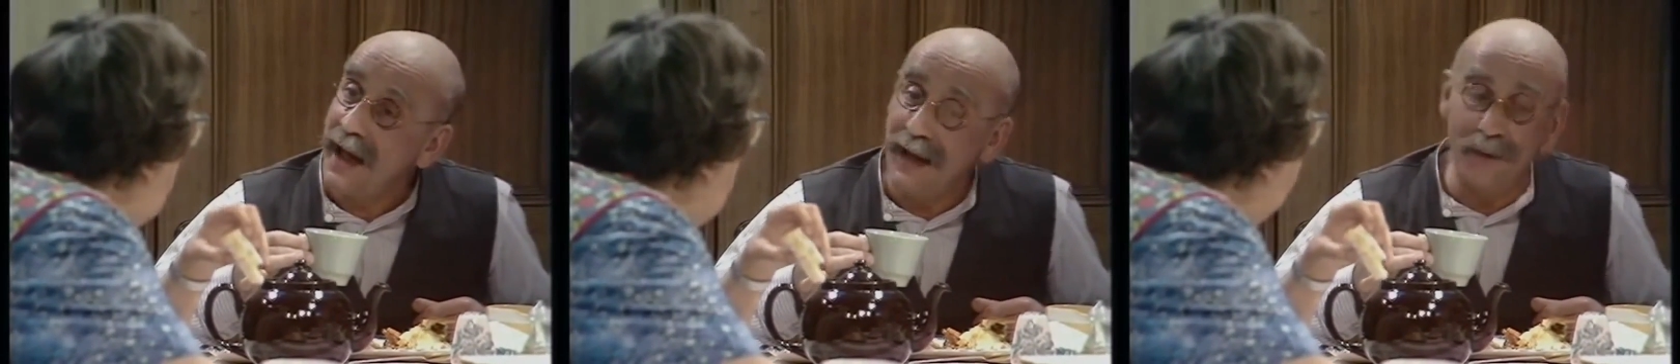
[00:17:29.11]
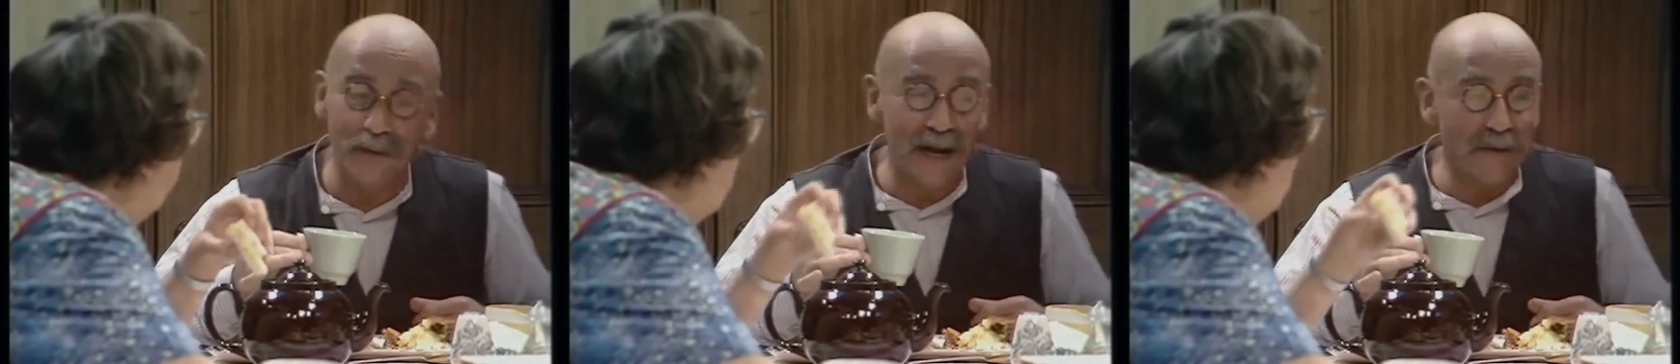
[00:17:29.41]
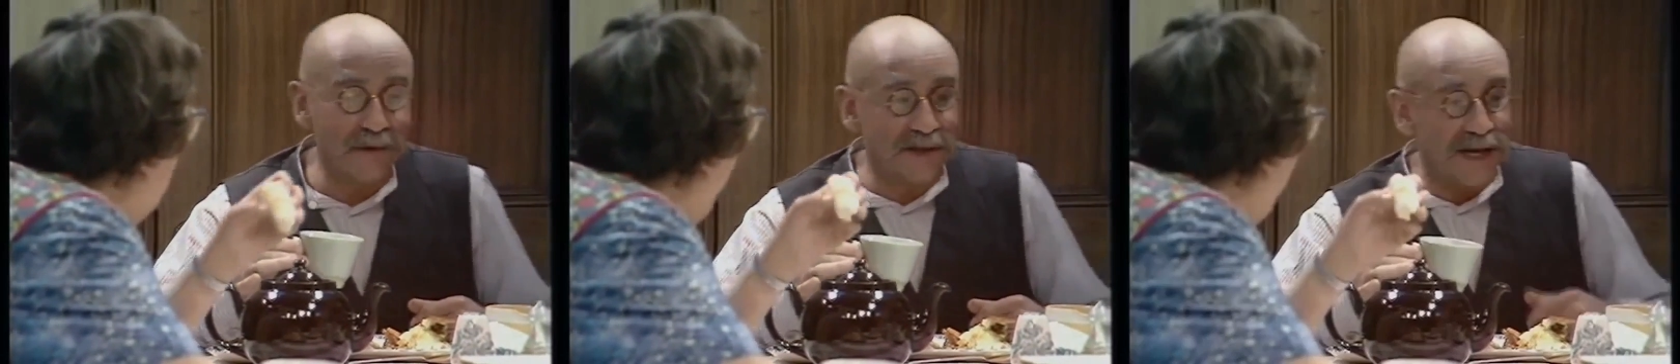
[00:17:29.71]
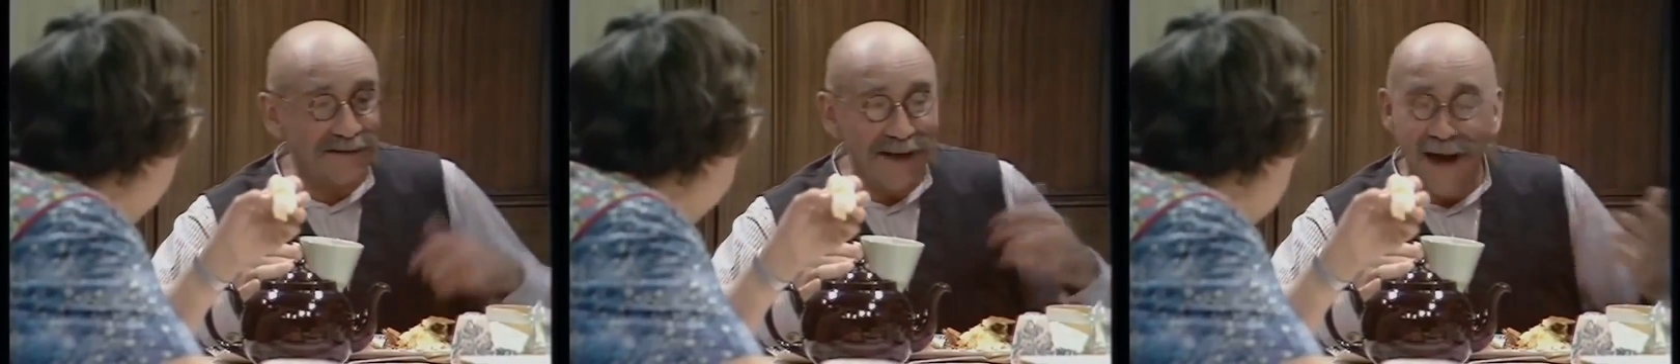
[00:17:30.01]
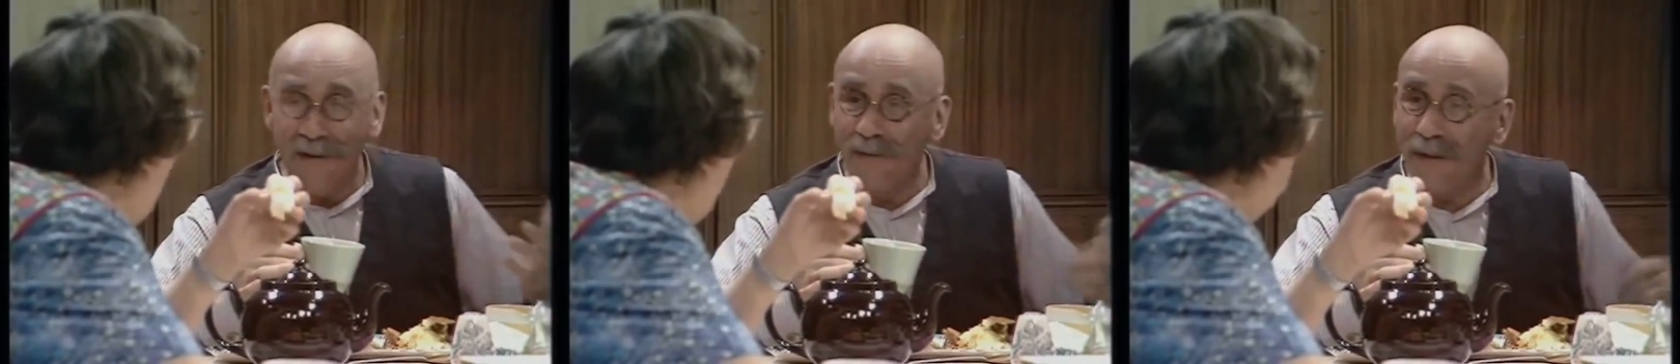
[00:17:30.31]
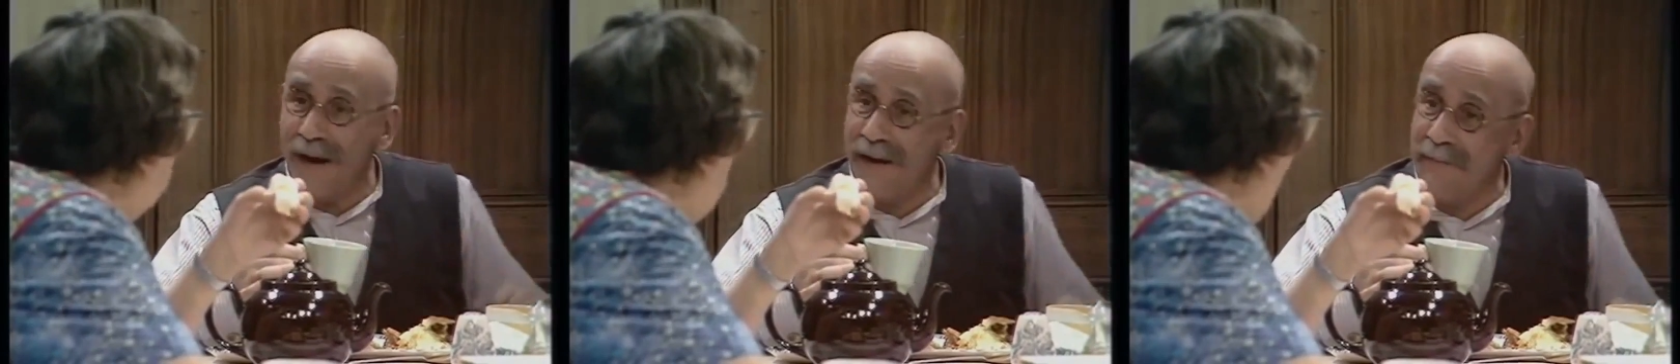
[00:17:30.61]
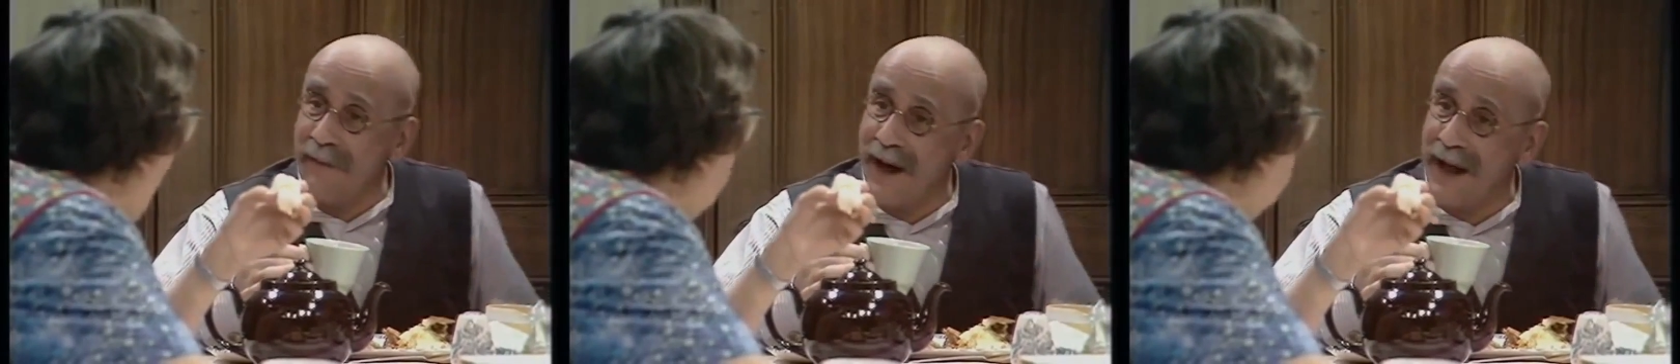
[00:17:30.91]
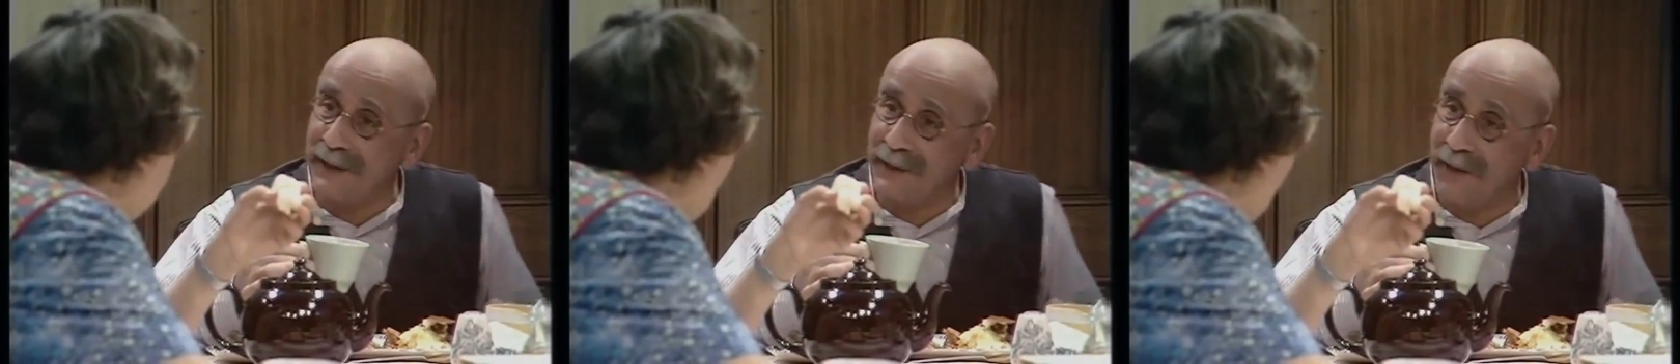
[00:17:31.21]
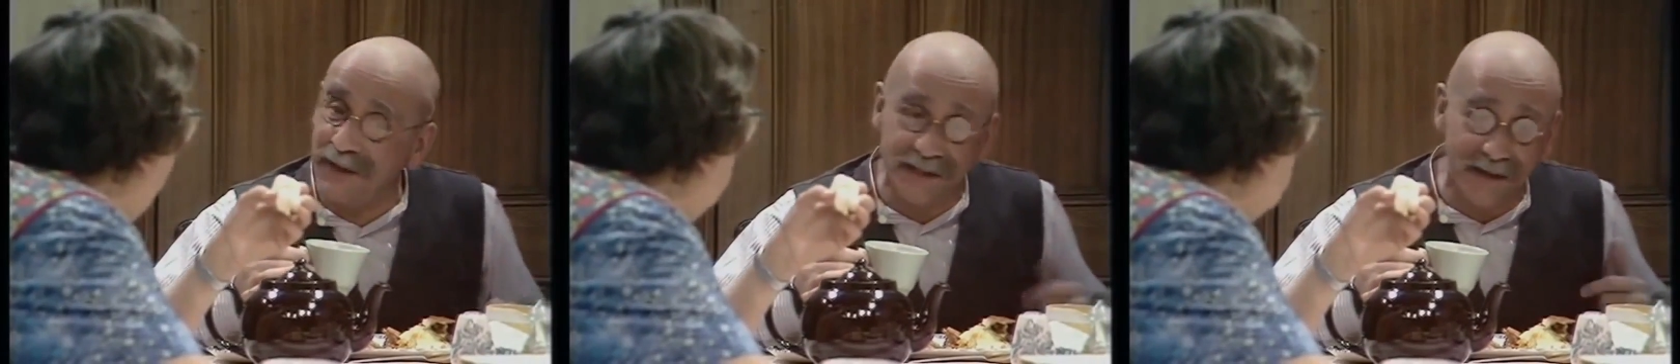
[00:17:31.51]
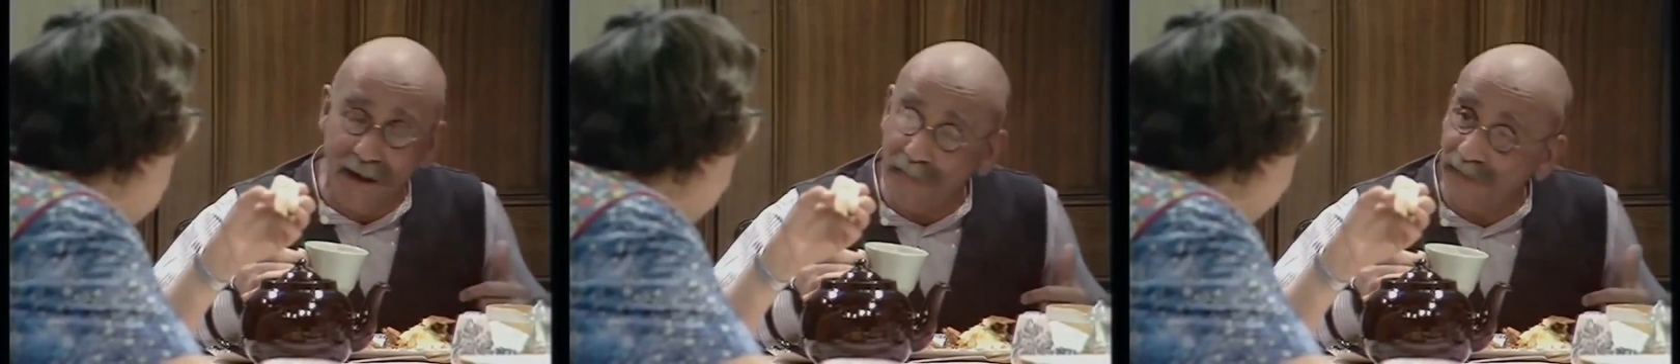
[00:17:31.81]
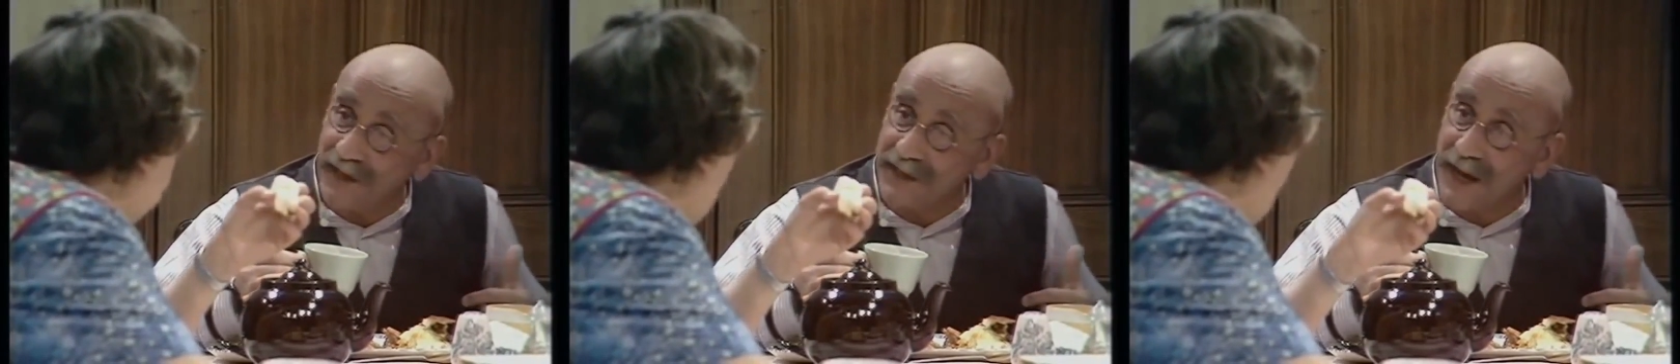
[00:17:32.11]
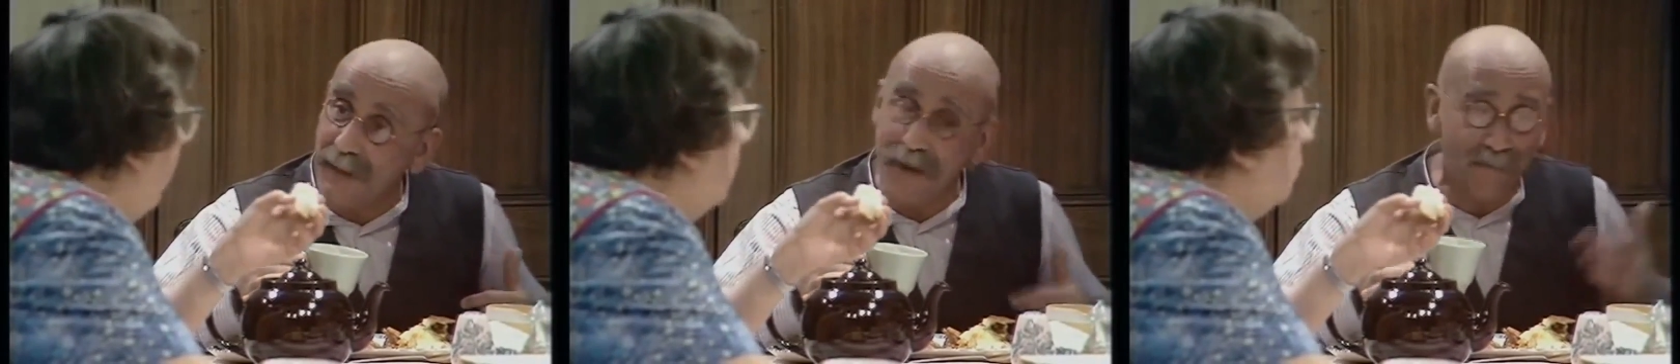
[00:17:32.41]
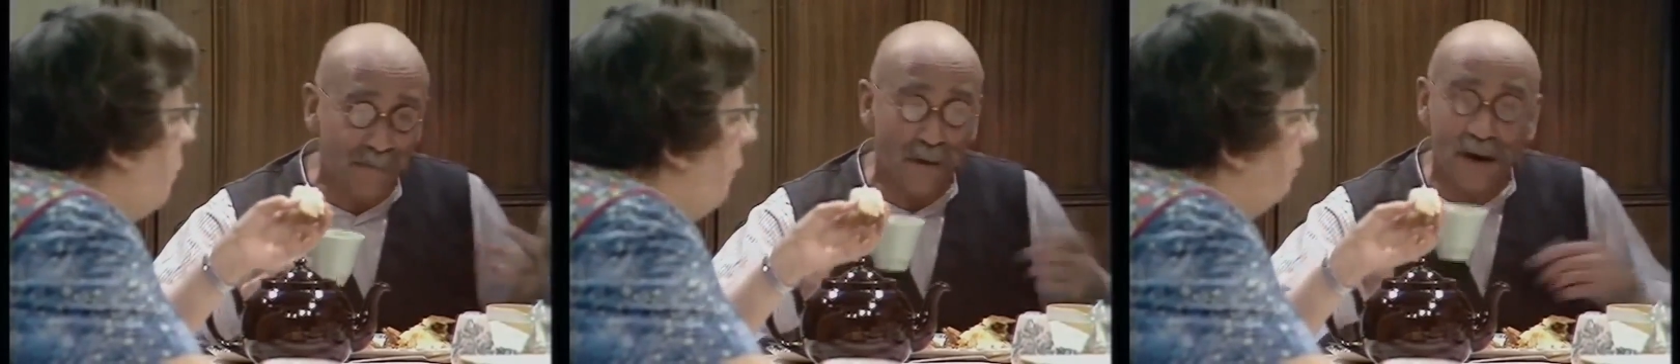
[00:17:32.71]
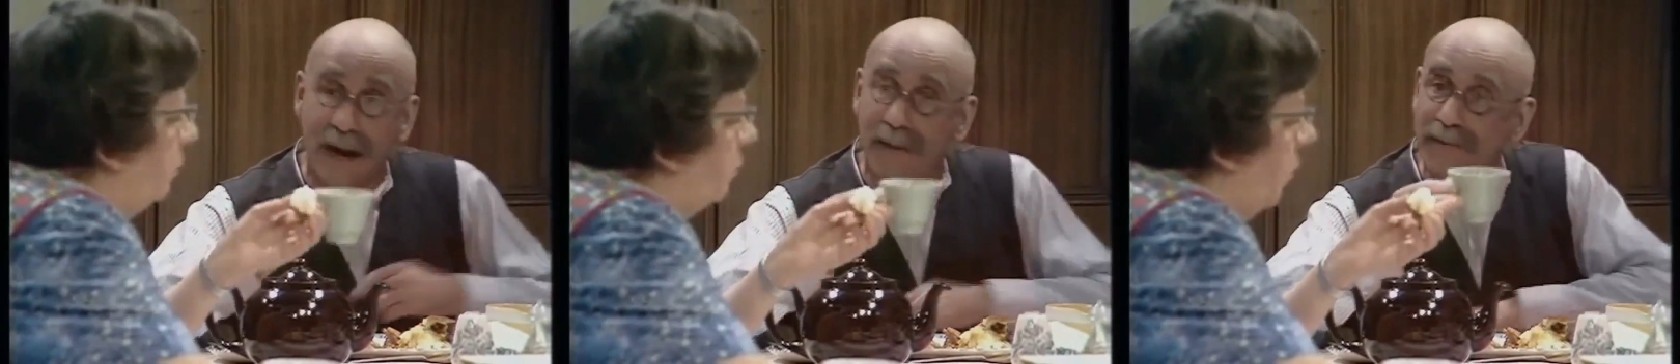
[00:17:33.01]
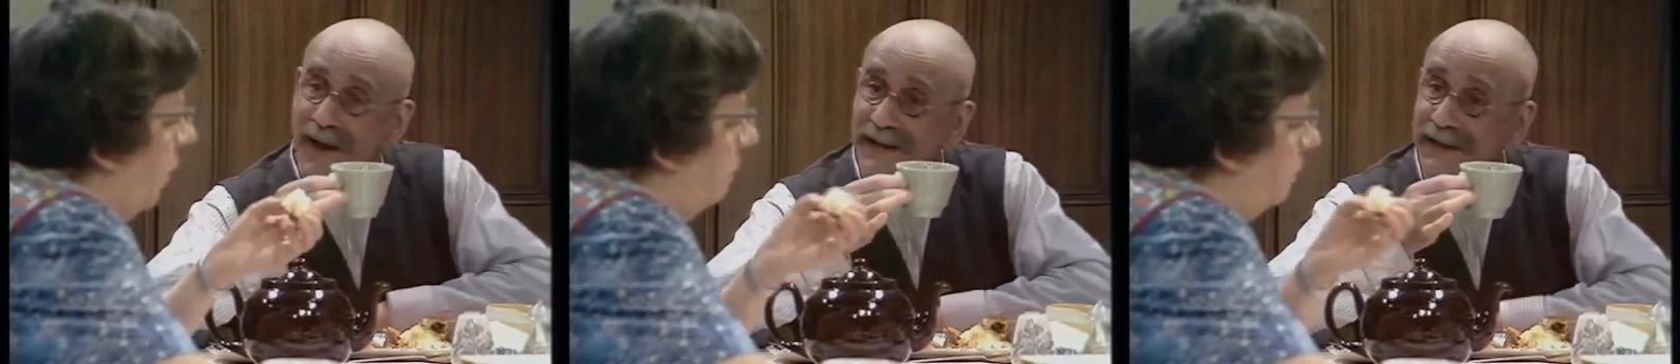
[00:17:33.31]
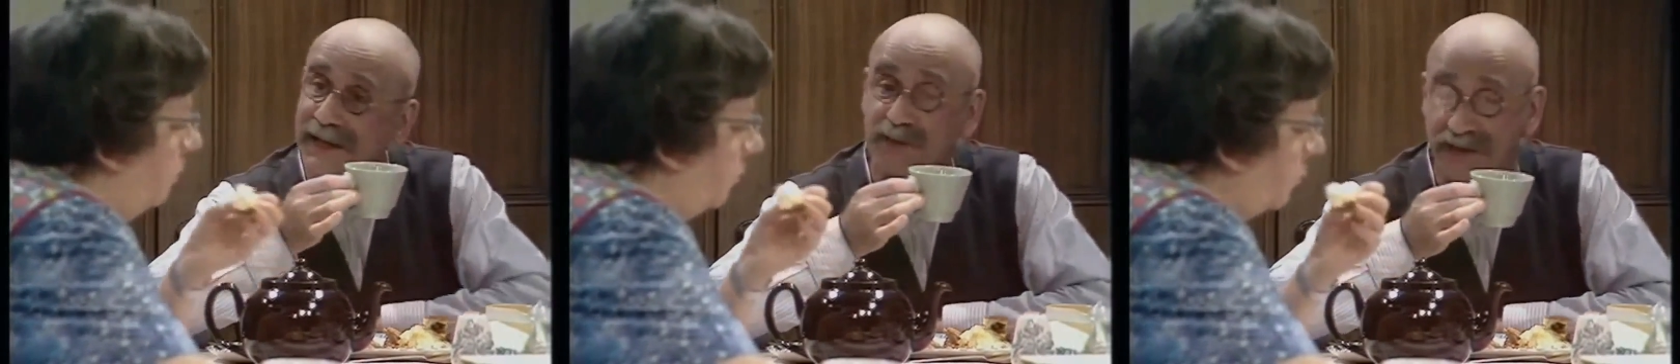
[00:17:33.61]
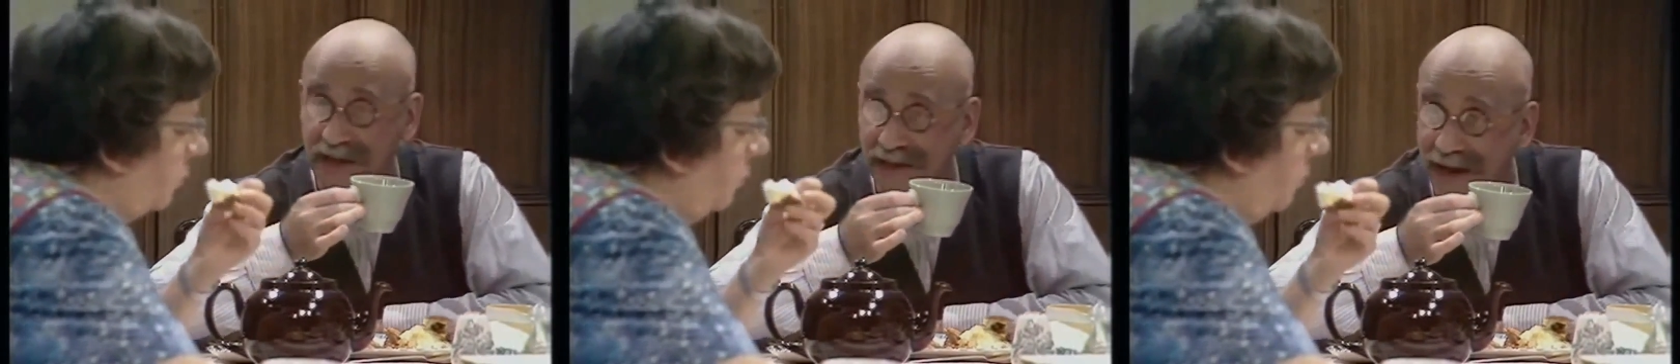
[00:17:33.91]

And Lord Harewood said, don't worry about it, Don. He said, I'll fix it up. I'll flog a couple of paintings, which he